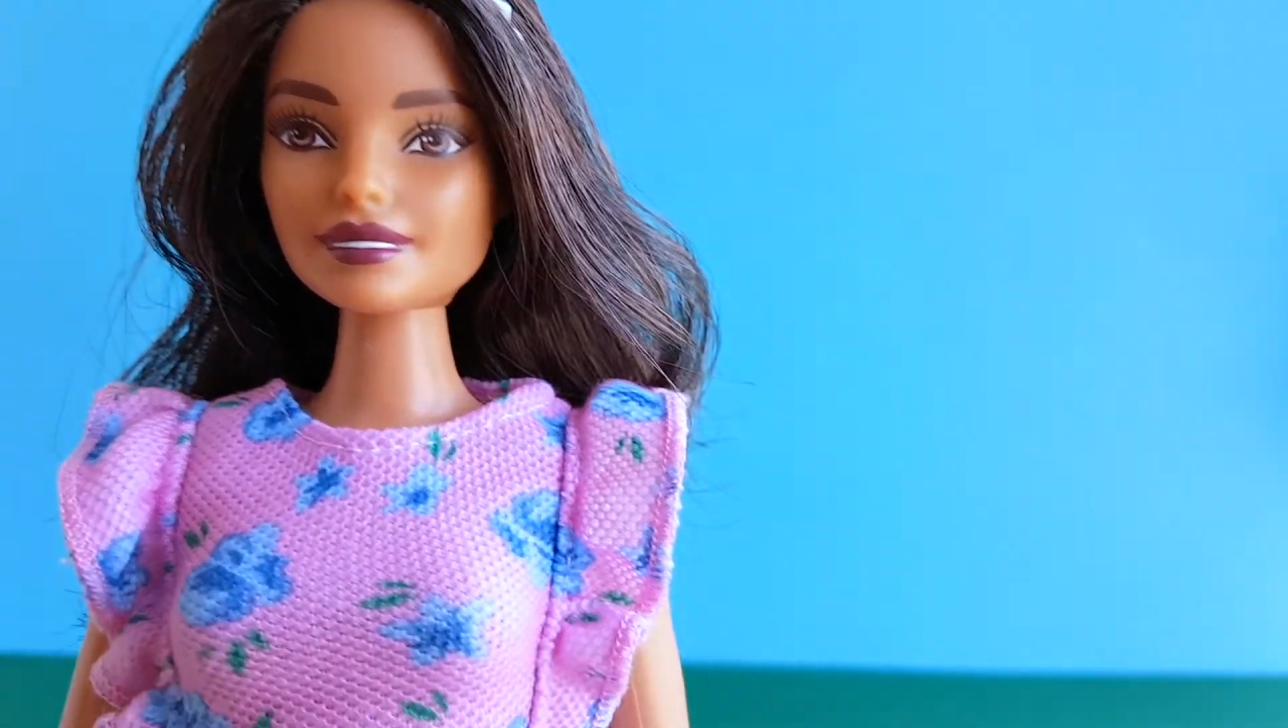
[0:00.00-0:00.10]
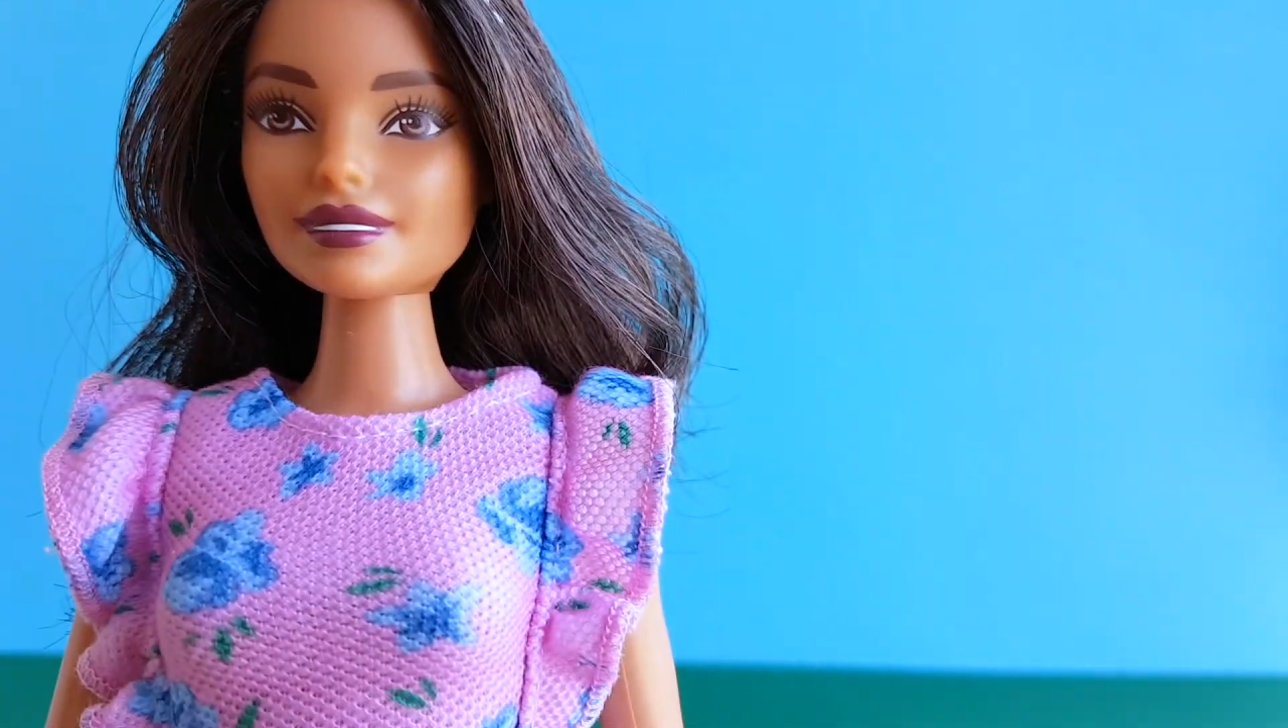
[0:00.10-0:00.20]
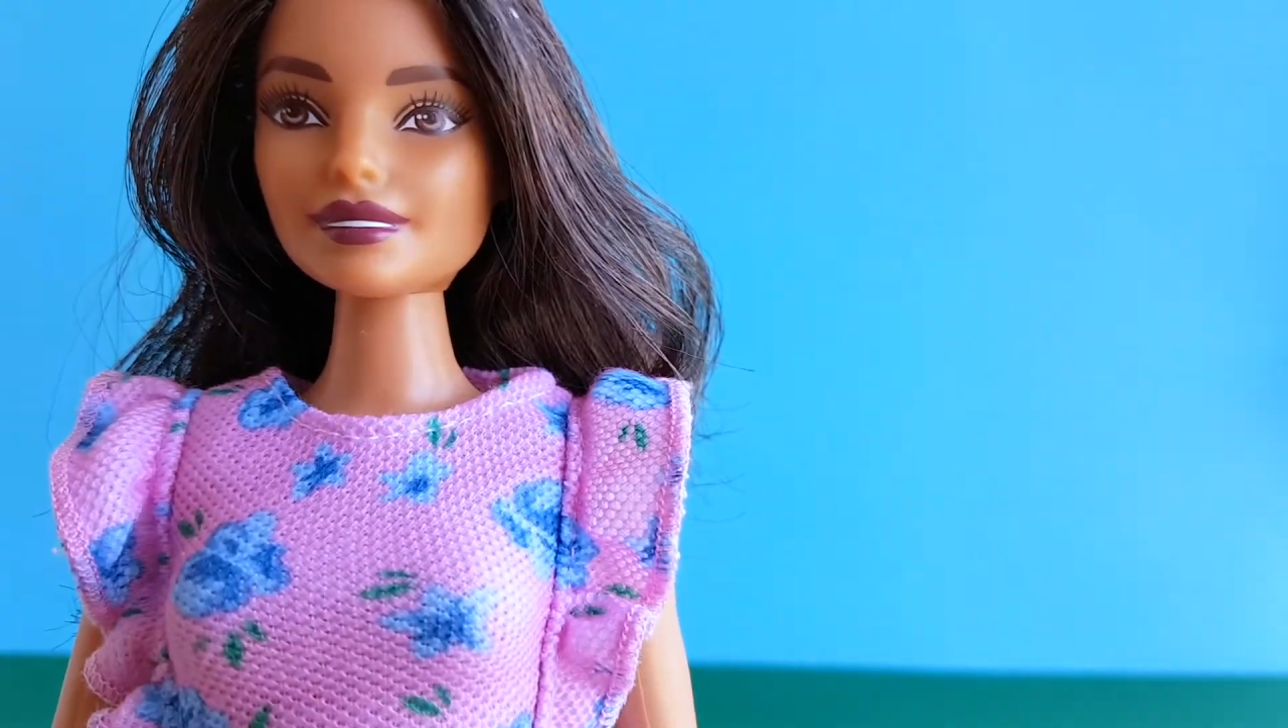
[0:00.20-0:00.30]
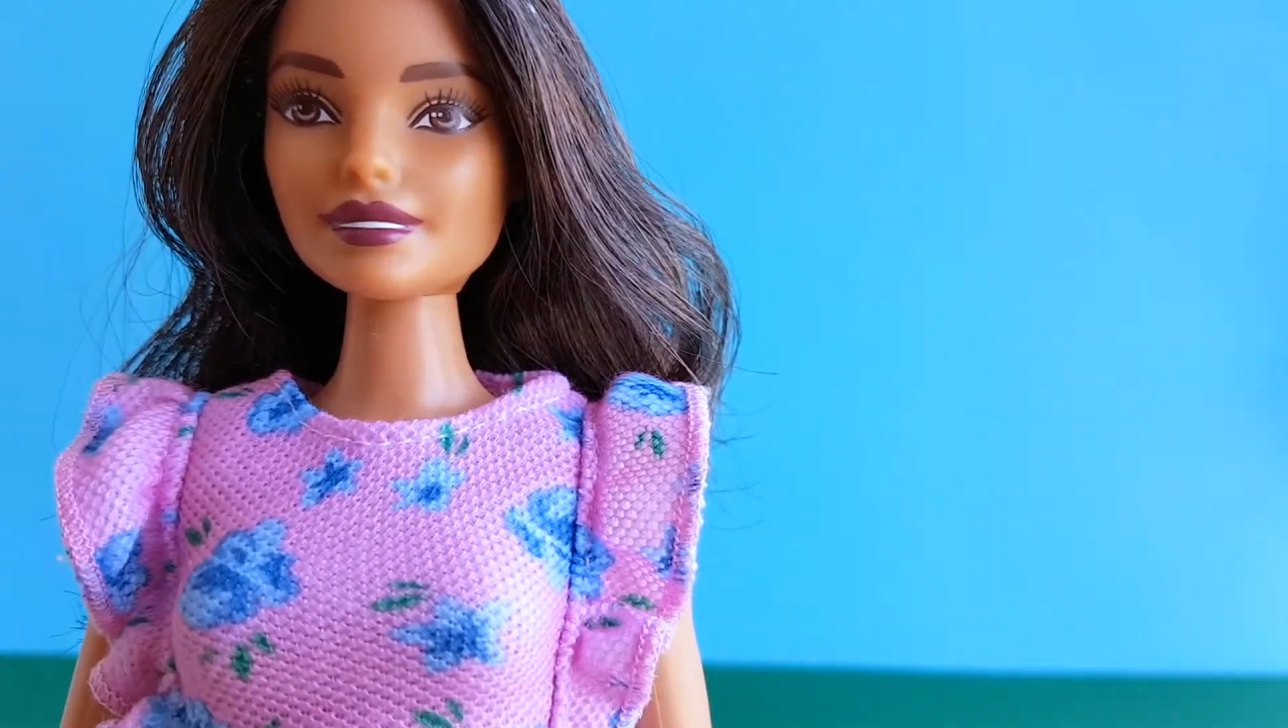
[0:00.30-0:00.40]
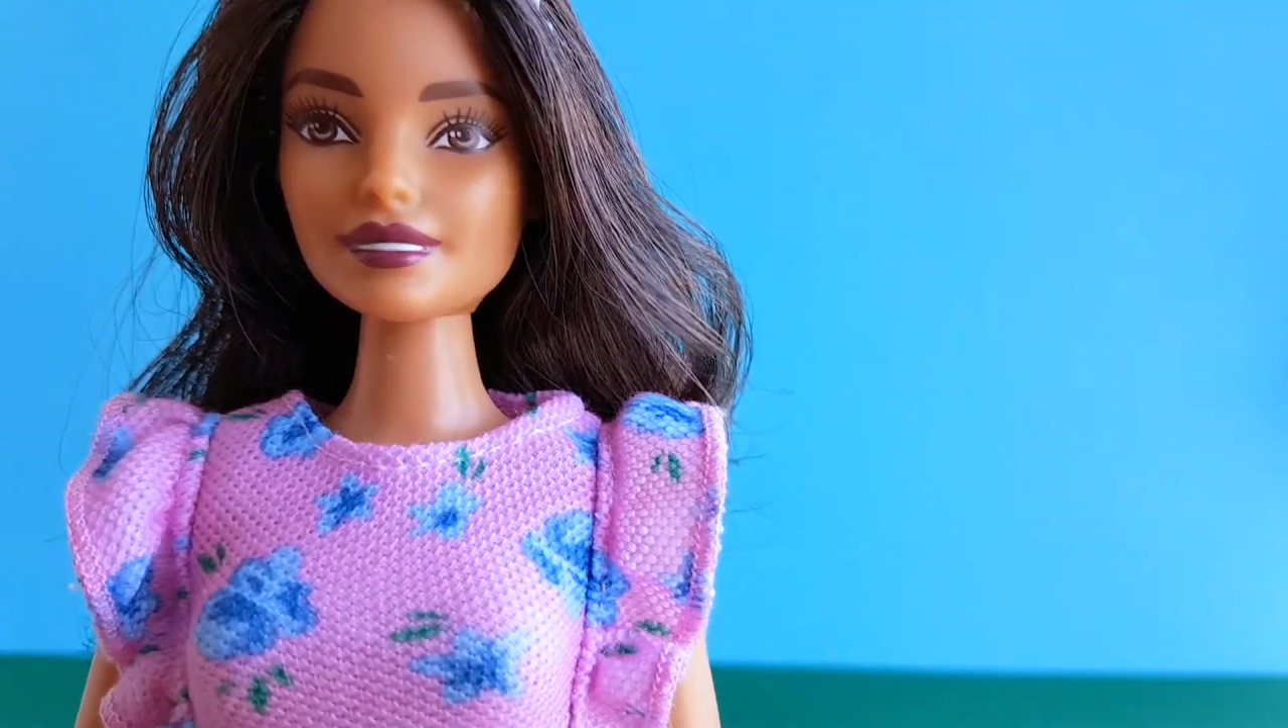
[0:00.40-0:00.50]

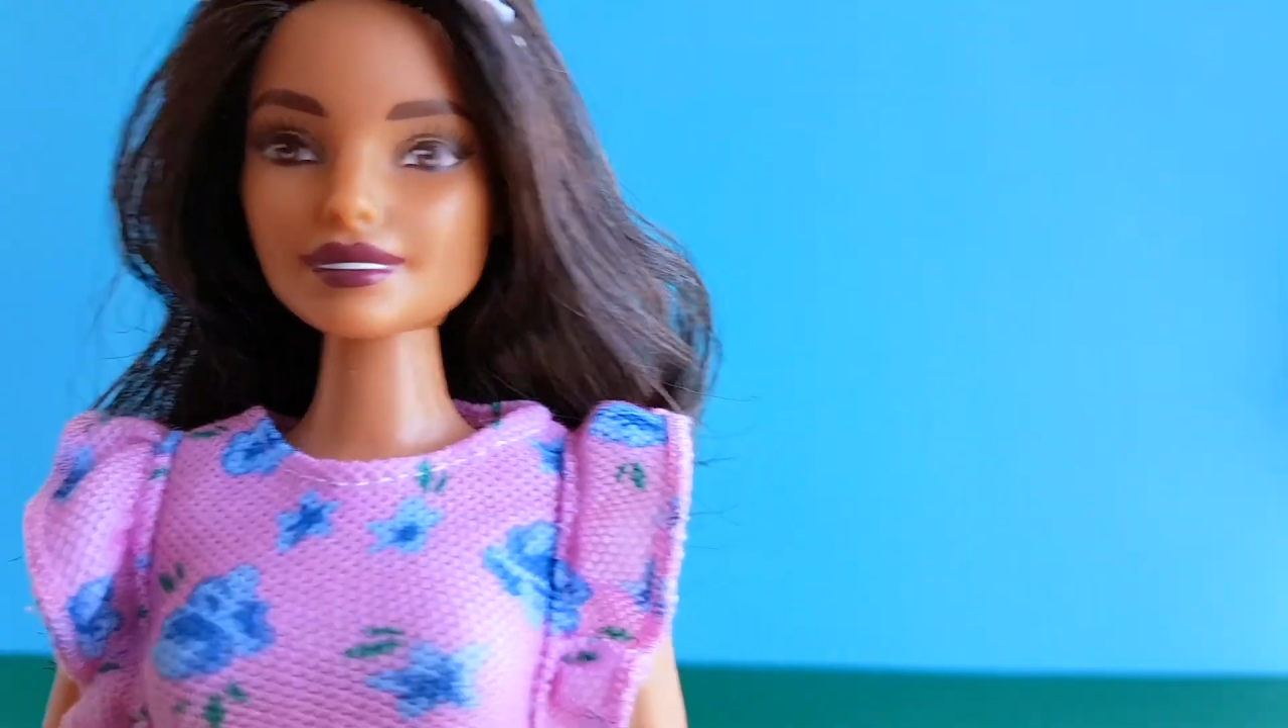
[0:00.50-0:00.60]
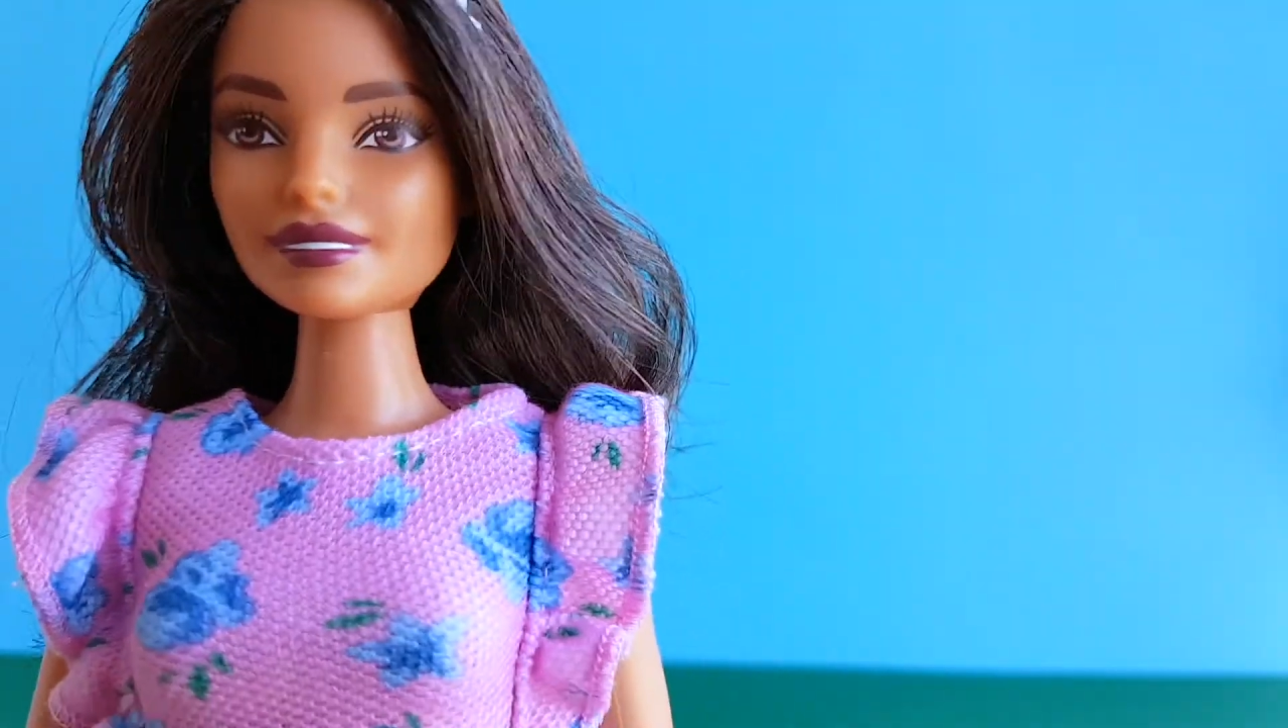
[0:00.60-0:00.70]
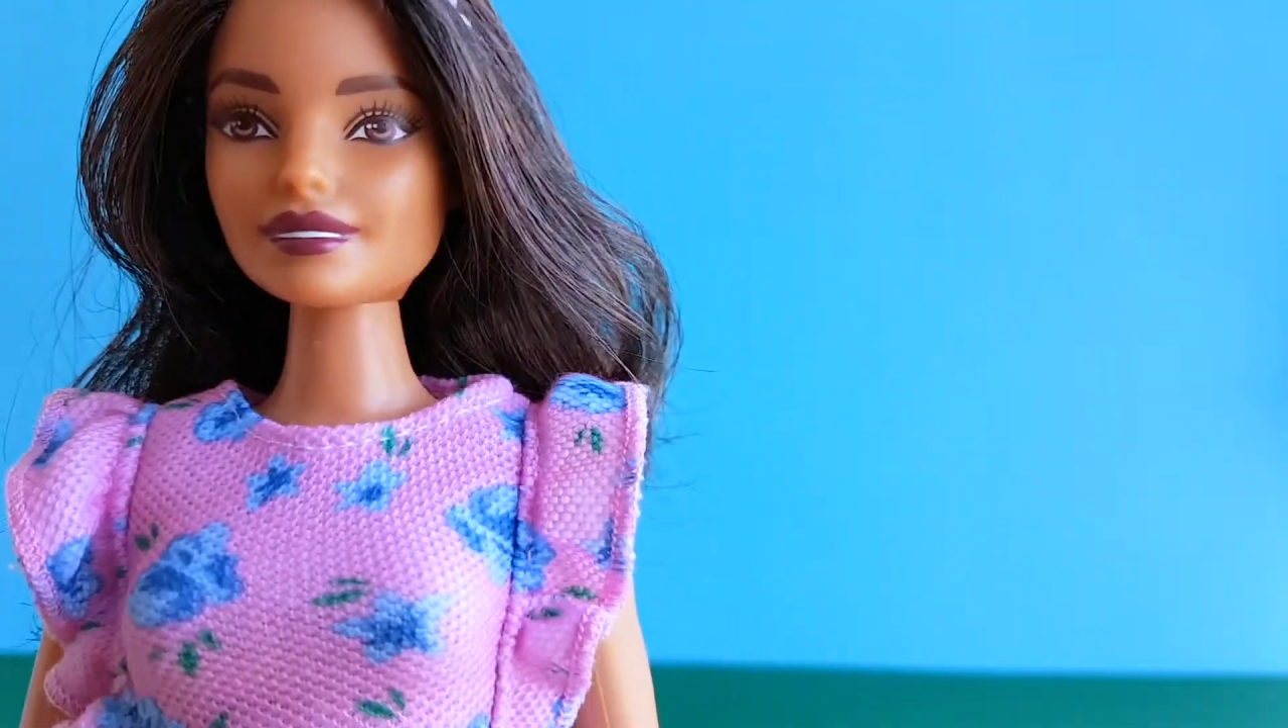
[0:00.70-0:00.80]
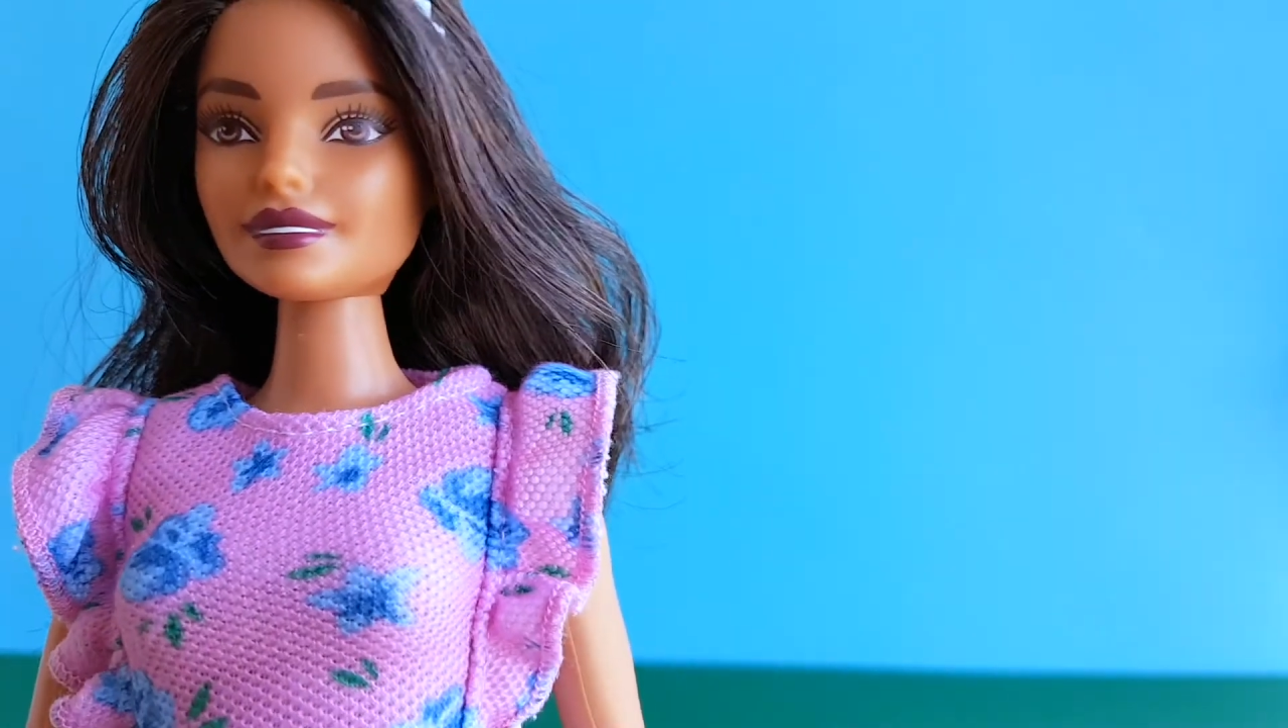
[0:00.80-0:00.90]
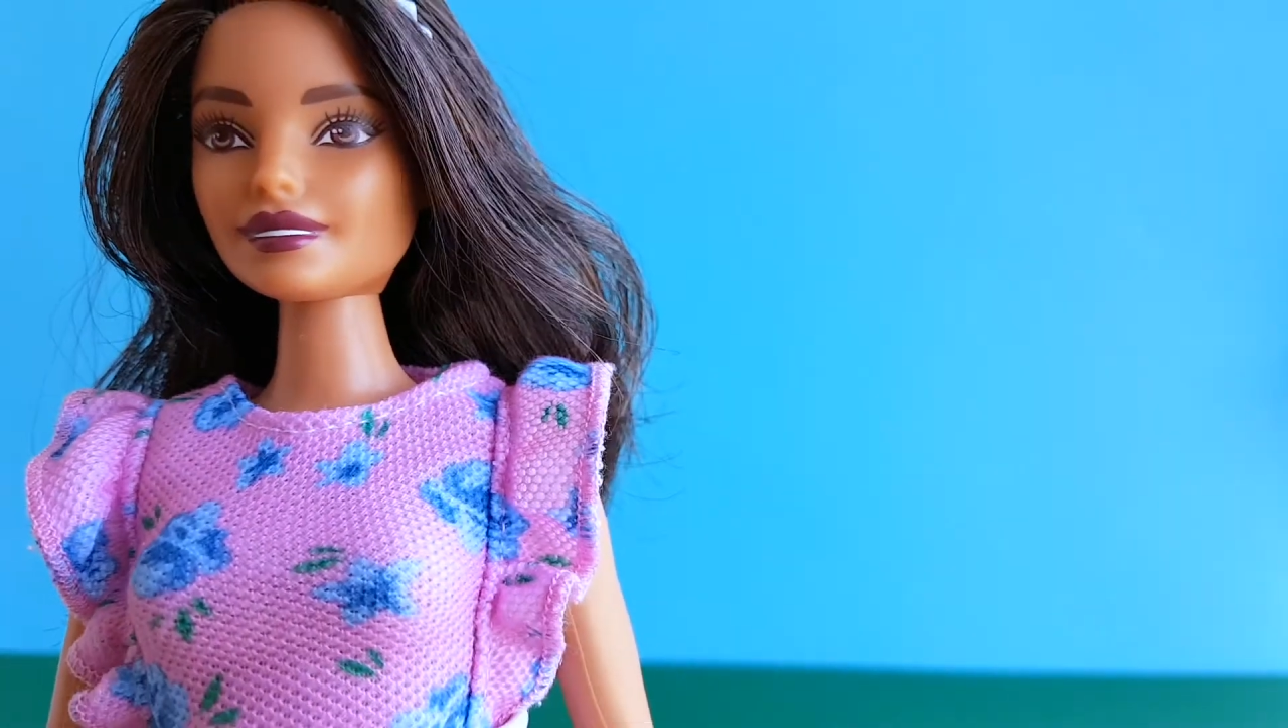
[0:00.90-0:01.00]
she's now
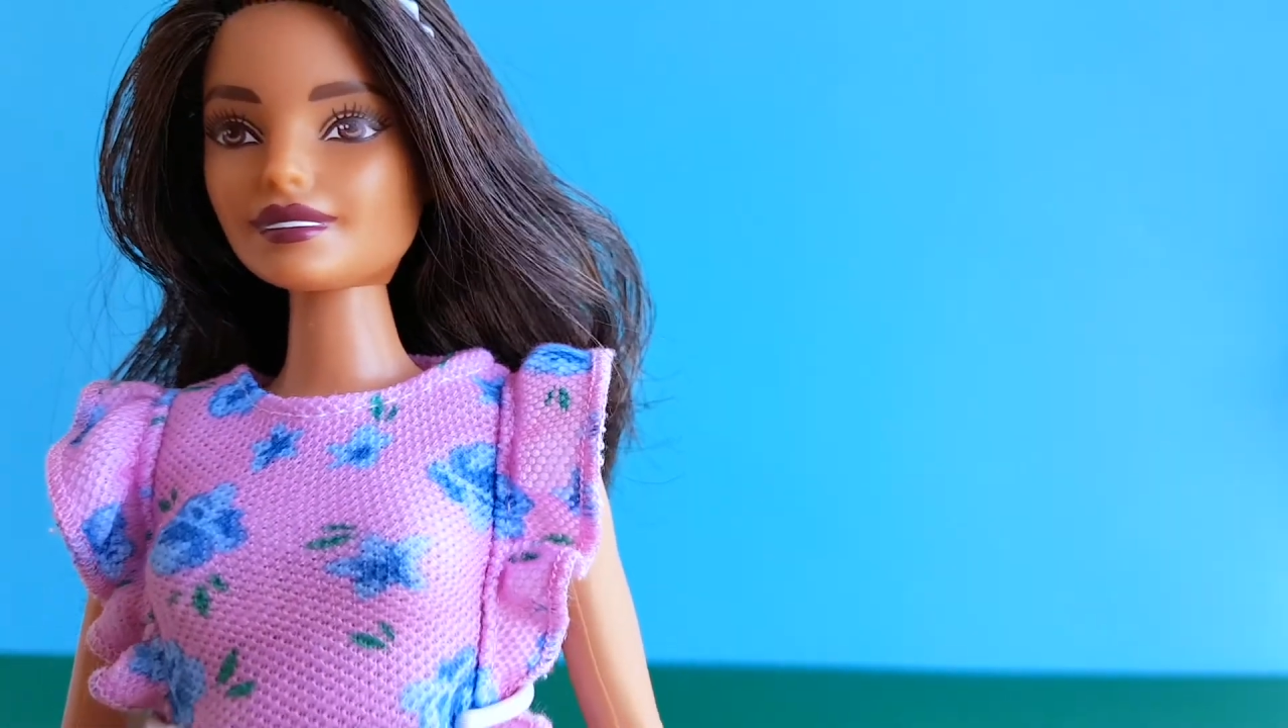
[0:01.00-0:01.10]
one of